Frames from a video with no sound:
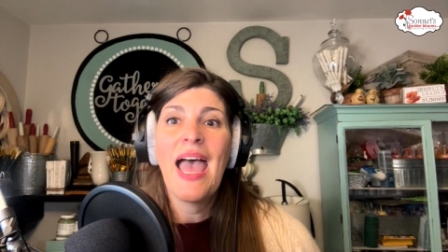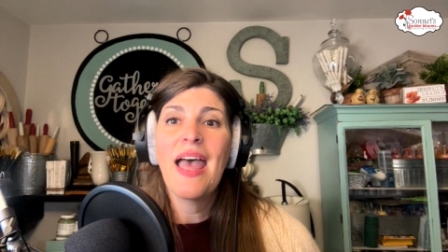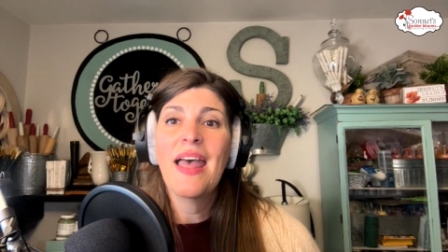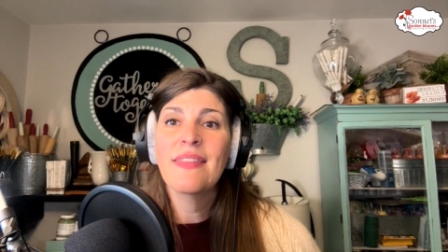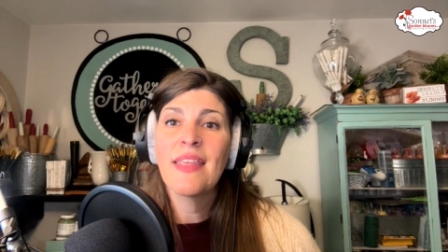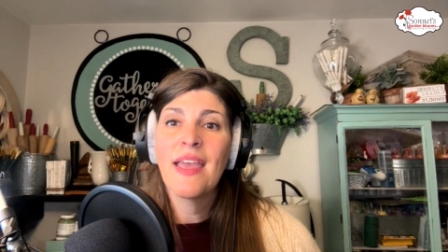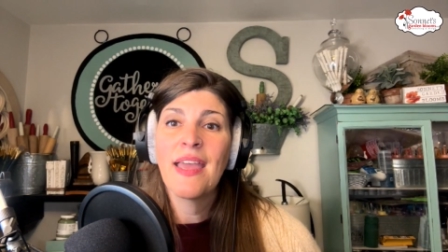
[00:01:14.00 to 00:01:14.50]

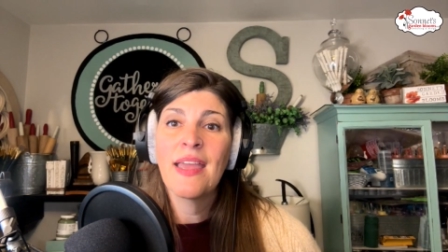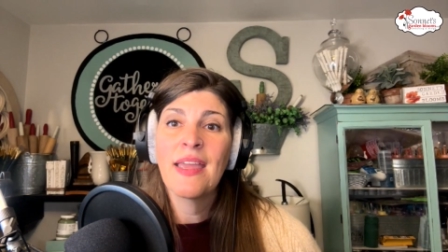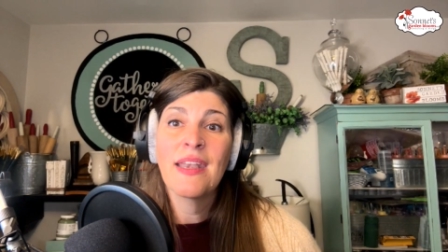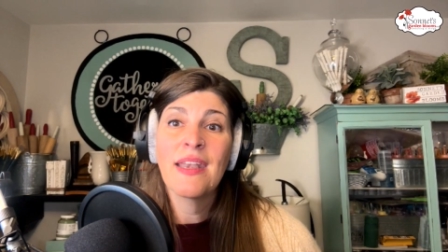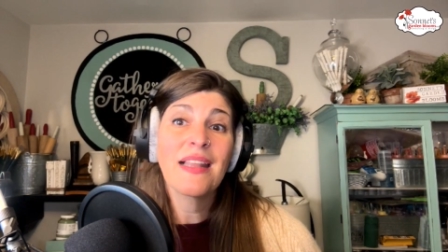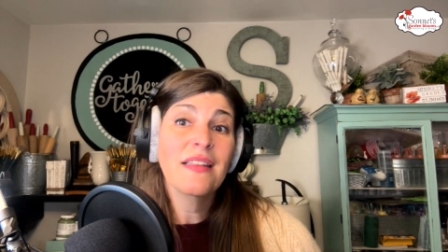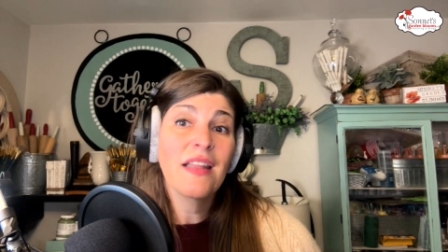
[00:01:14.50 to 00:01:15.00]
and
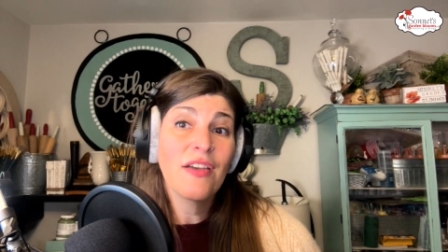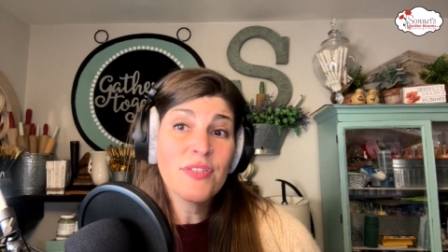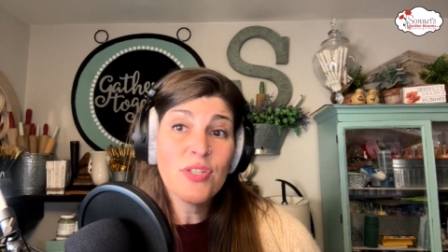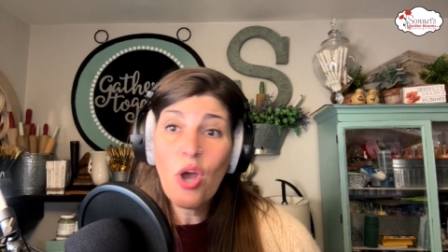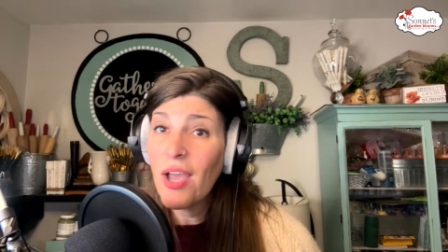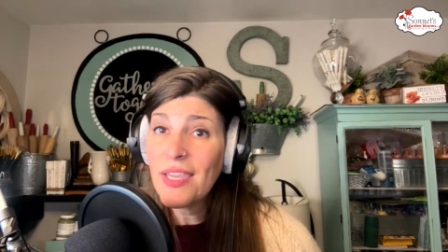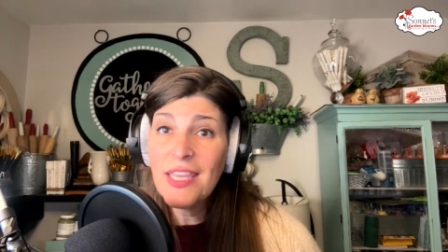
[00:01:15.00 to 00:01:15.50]
then love
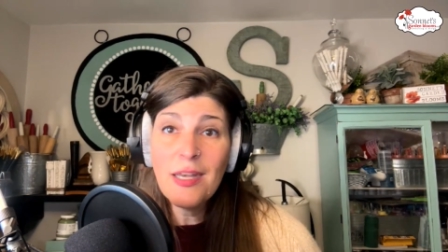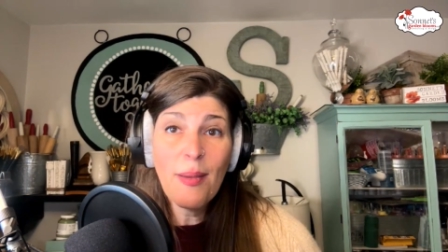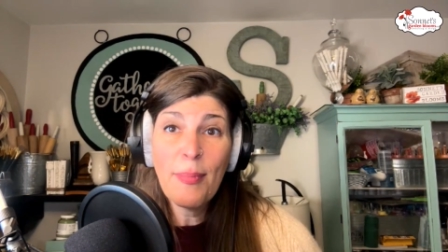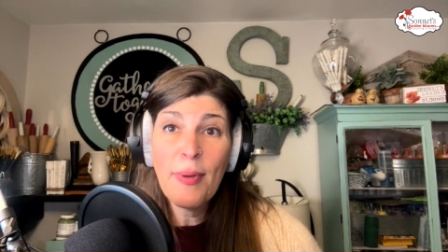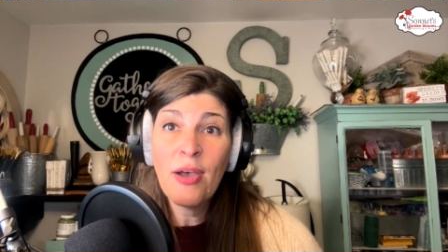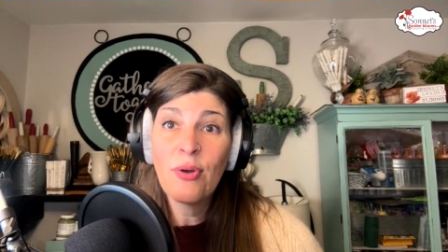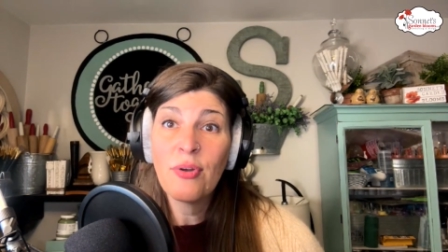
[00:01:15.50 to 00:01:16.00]
talking
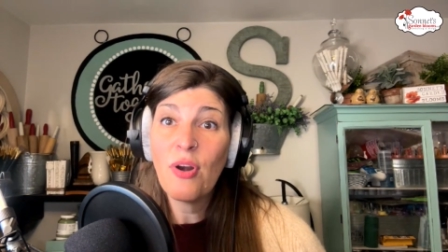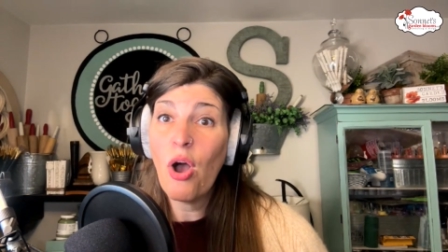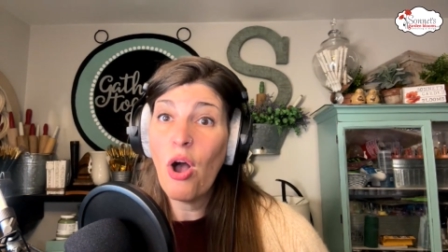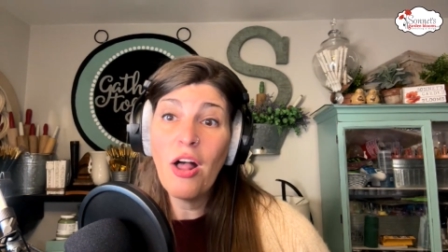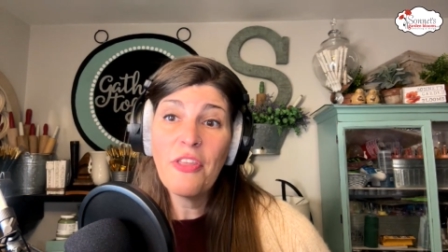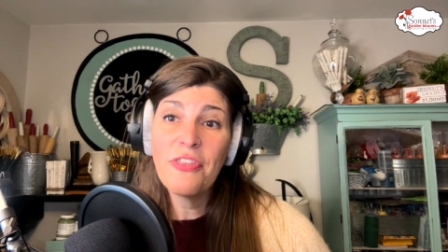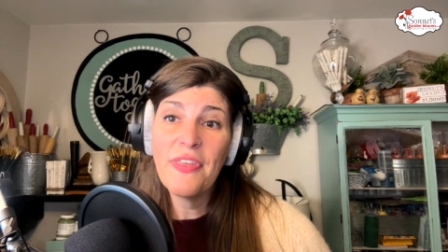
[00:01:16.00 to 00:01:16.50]
about
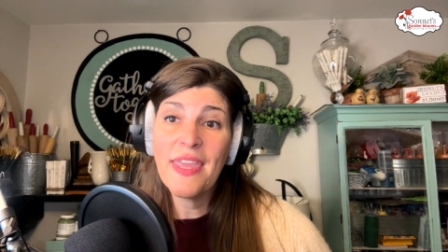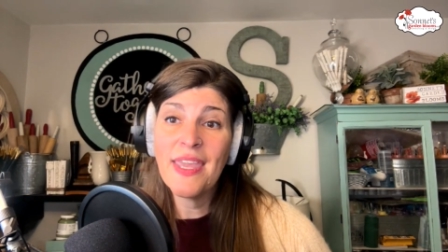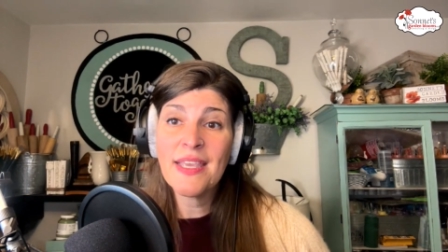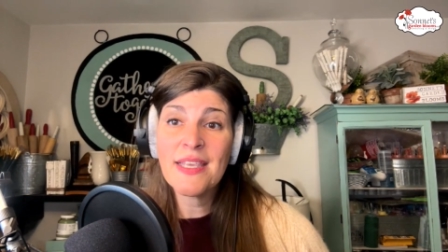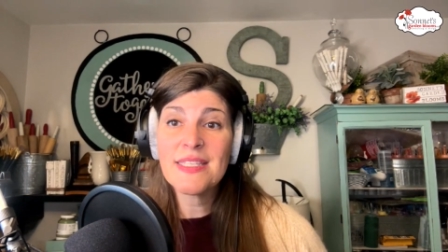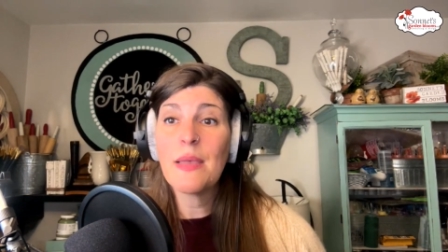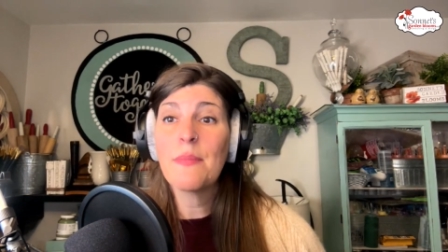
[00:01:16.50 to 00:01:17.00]
all
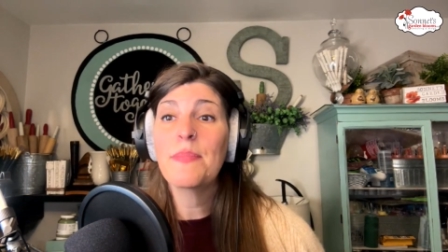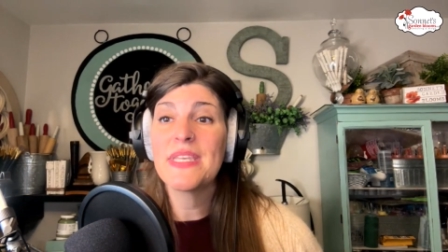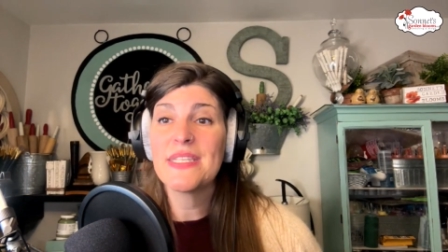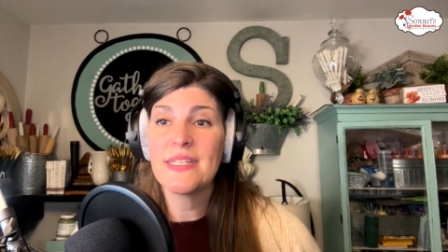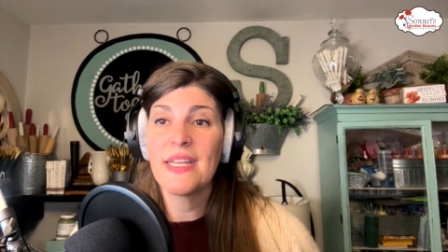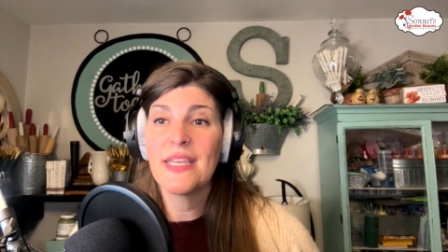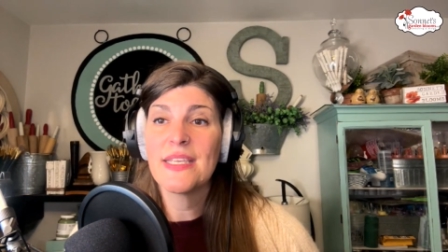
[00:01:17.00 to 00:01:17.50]
things
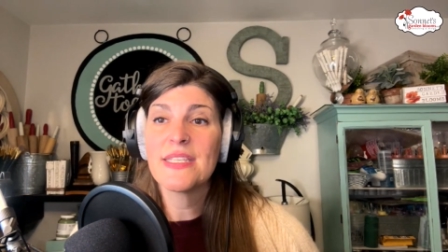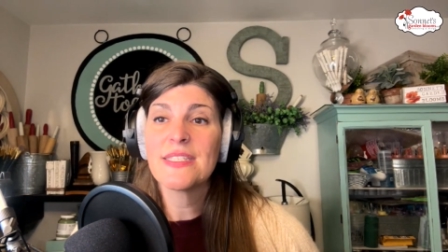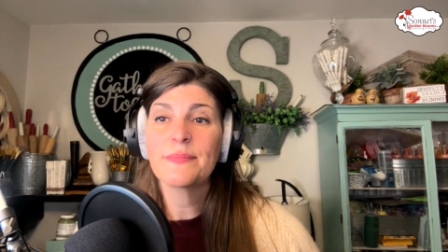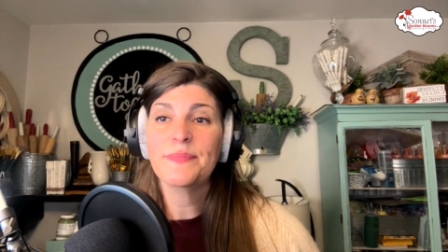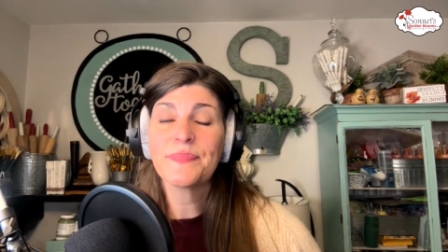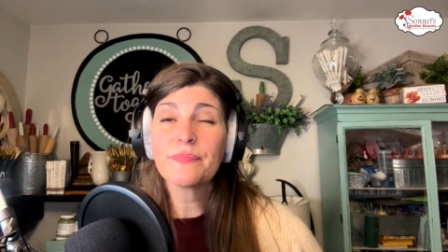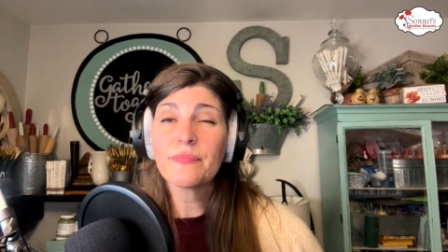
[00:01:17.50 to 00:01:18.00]
business.